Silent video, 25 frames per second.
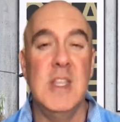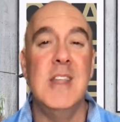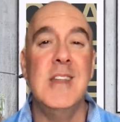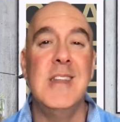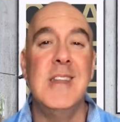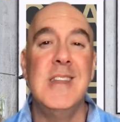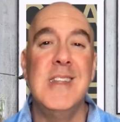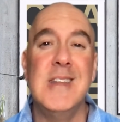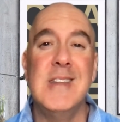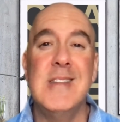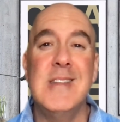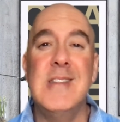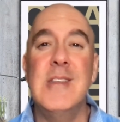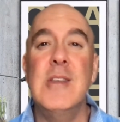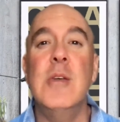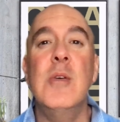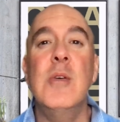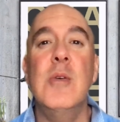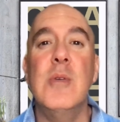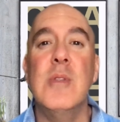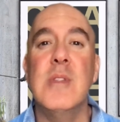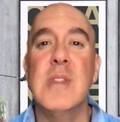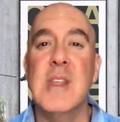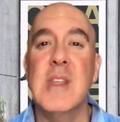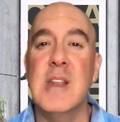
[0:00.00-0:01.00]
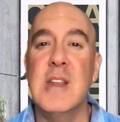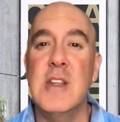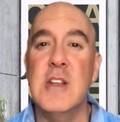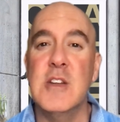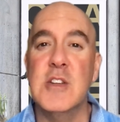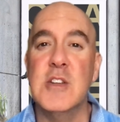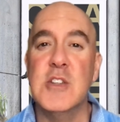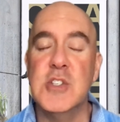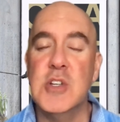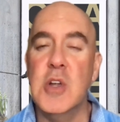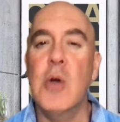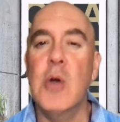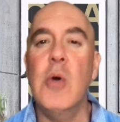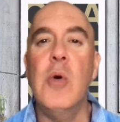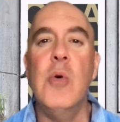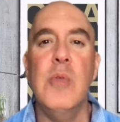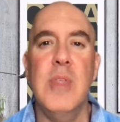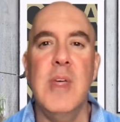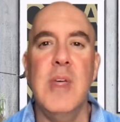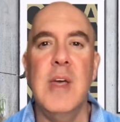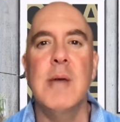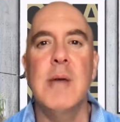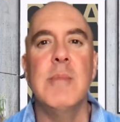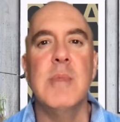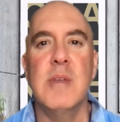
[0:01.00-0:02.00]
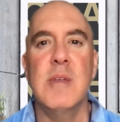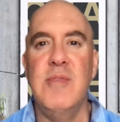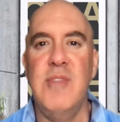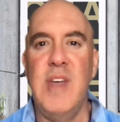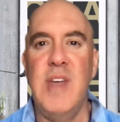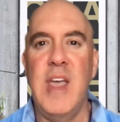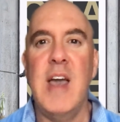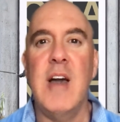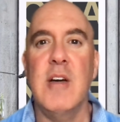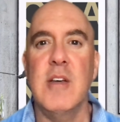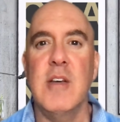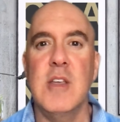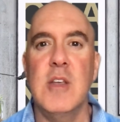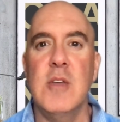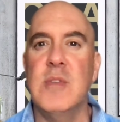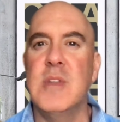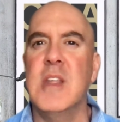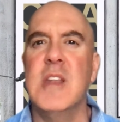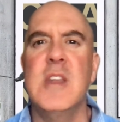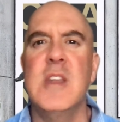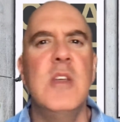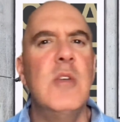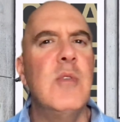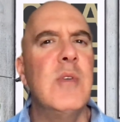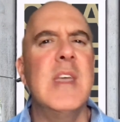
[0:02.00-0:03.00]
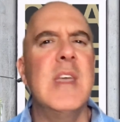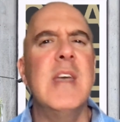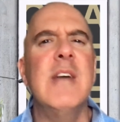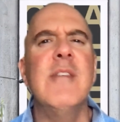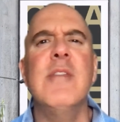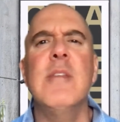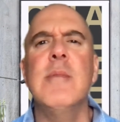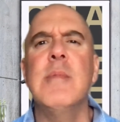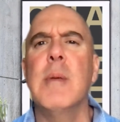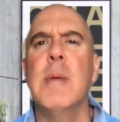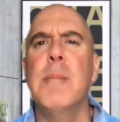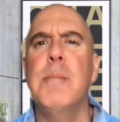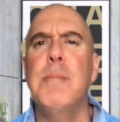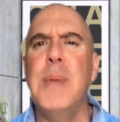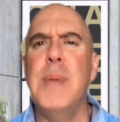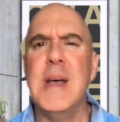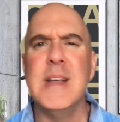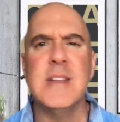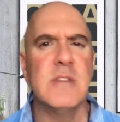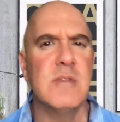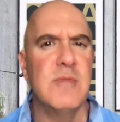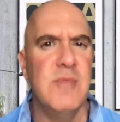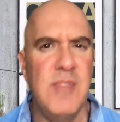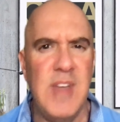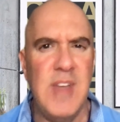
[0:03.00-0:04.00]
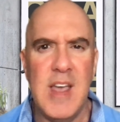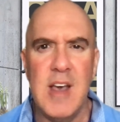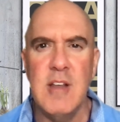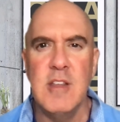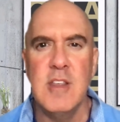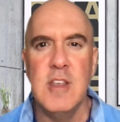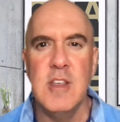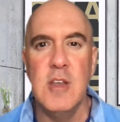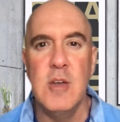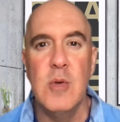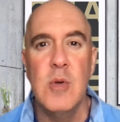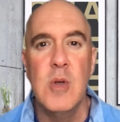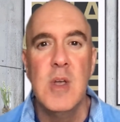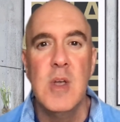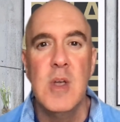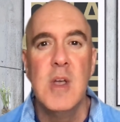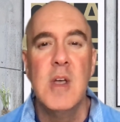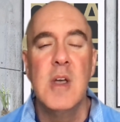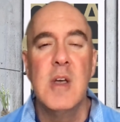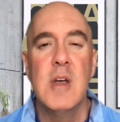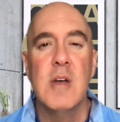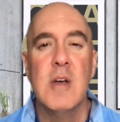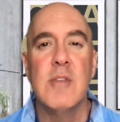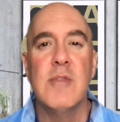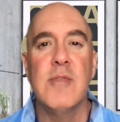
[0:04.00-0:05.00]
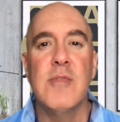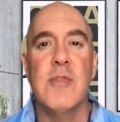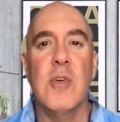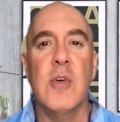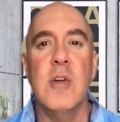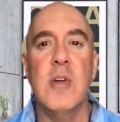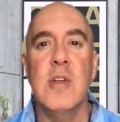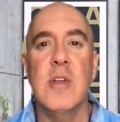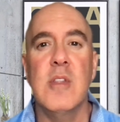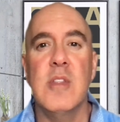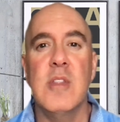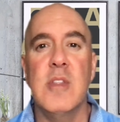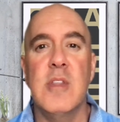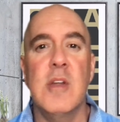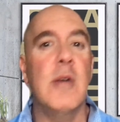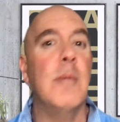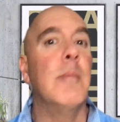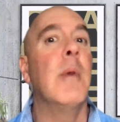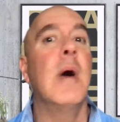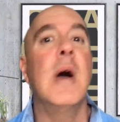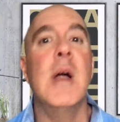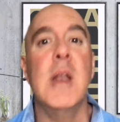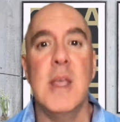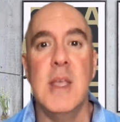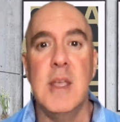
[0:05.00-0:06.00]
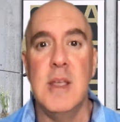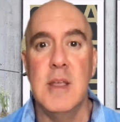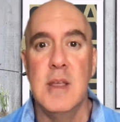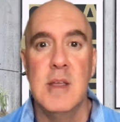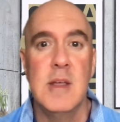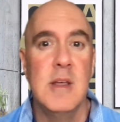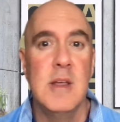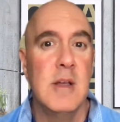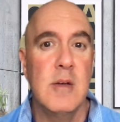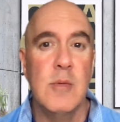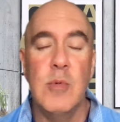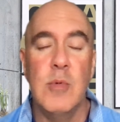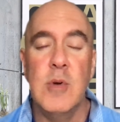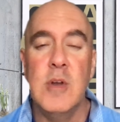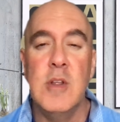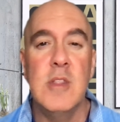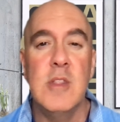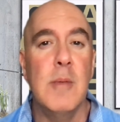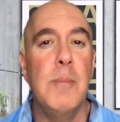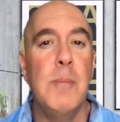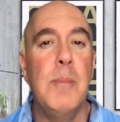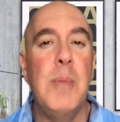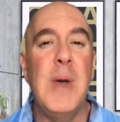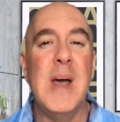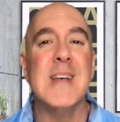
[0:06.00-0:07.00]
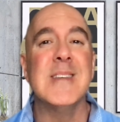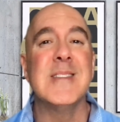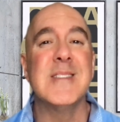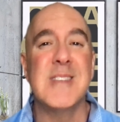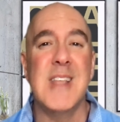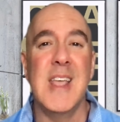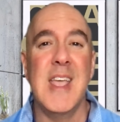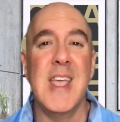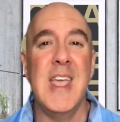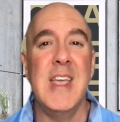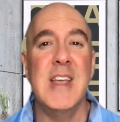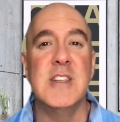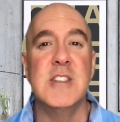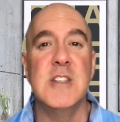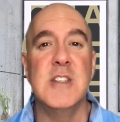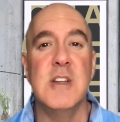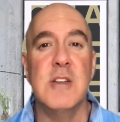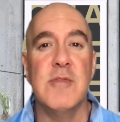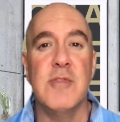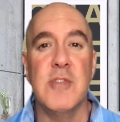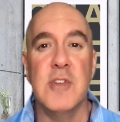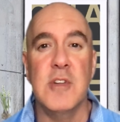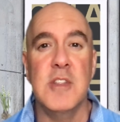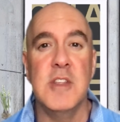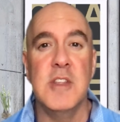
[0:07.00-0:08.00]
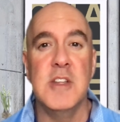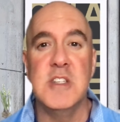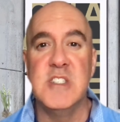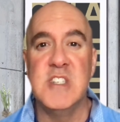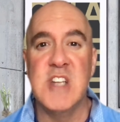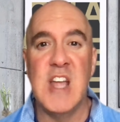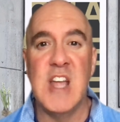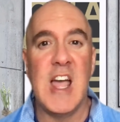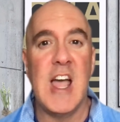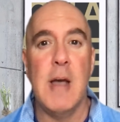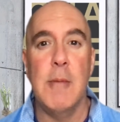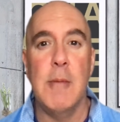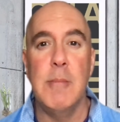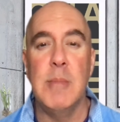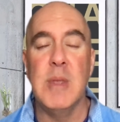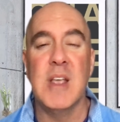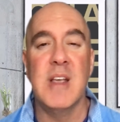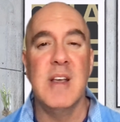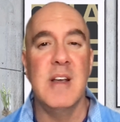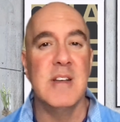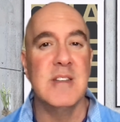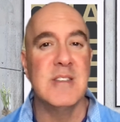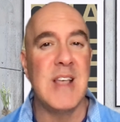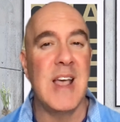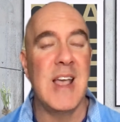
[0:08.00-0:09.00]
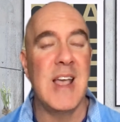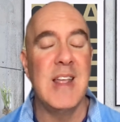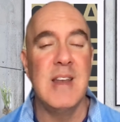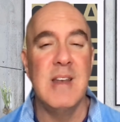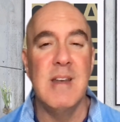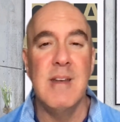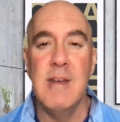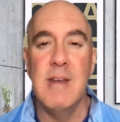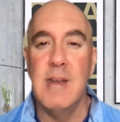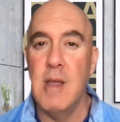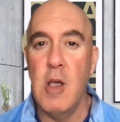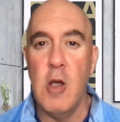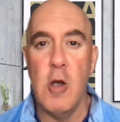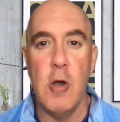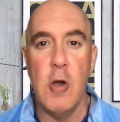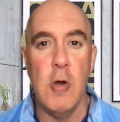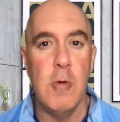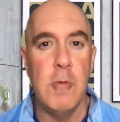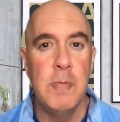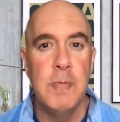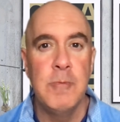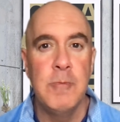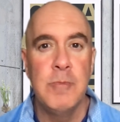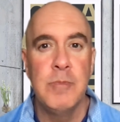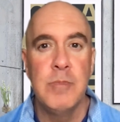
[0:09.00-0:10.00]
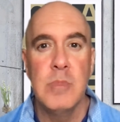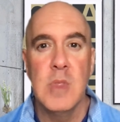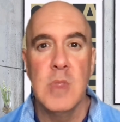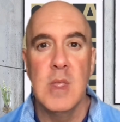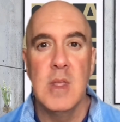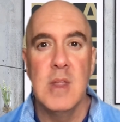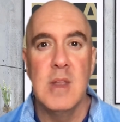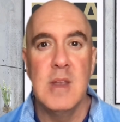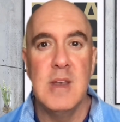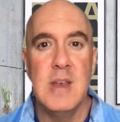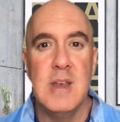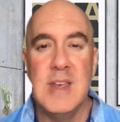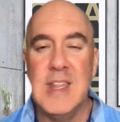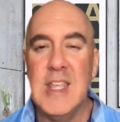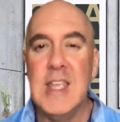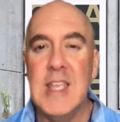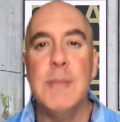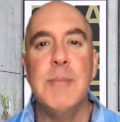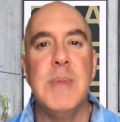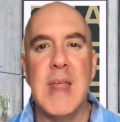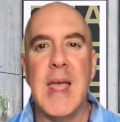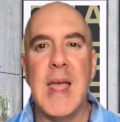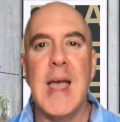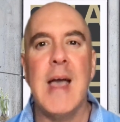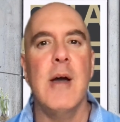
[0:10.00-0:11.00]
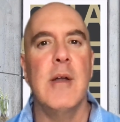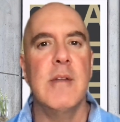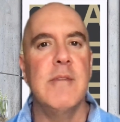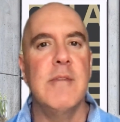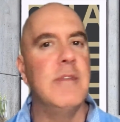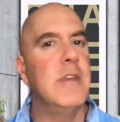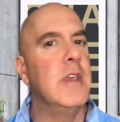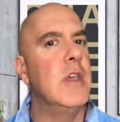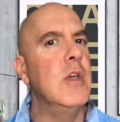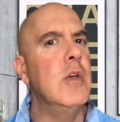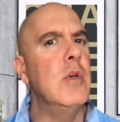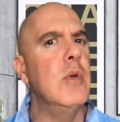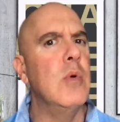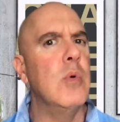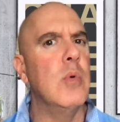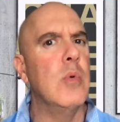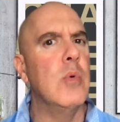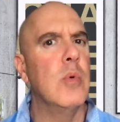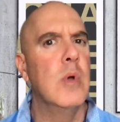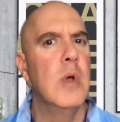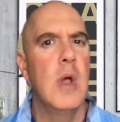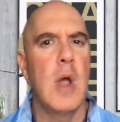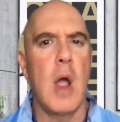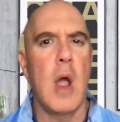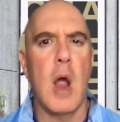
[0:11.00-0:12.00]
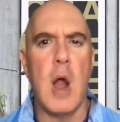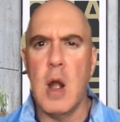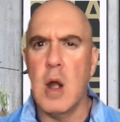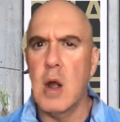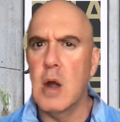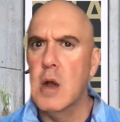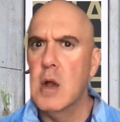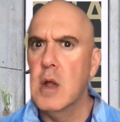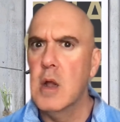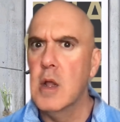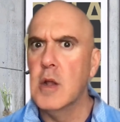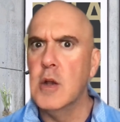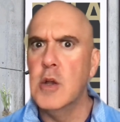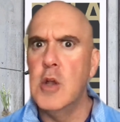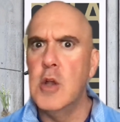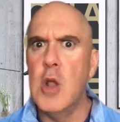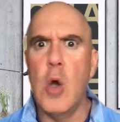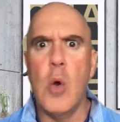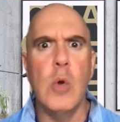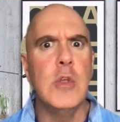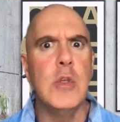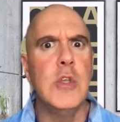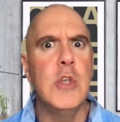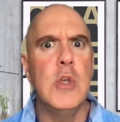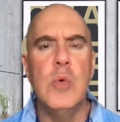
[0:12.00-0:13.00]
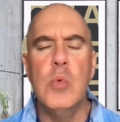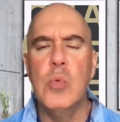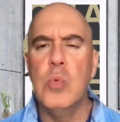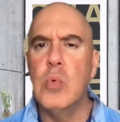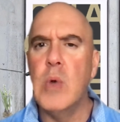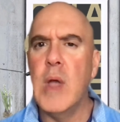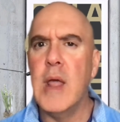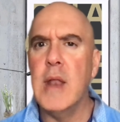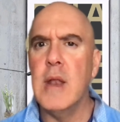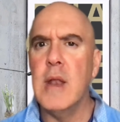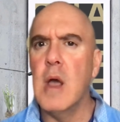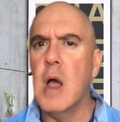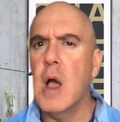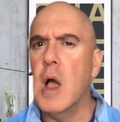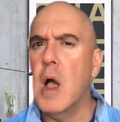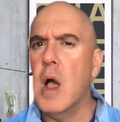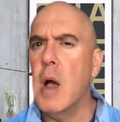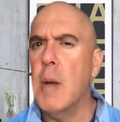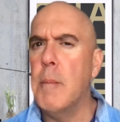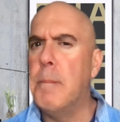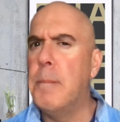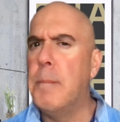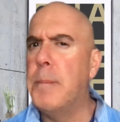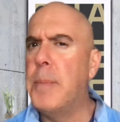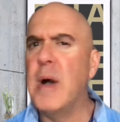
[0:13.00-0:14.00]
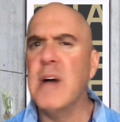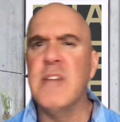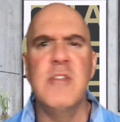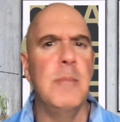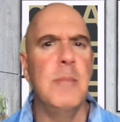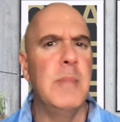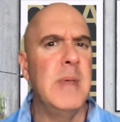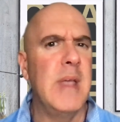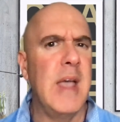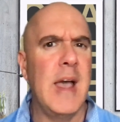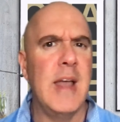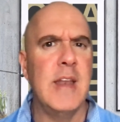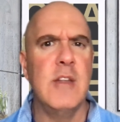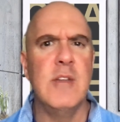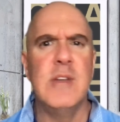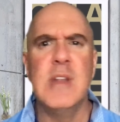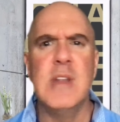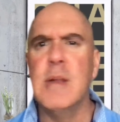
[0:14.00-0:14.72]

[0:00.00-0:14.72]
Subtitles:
Did you show them the value? Did you give them the best value for their money? Were you the best agent for the job? Because I know deep down, if you are, no, you went above and beyond.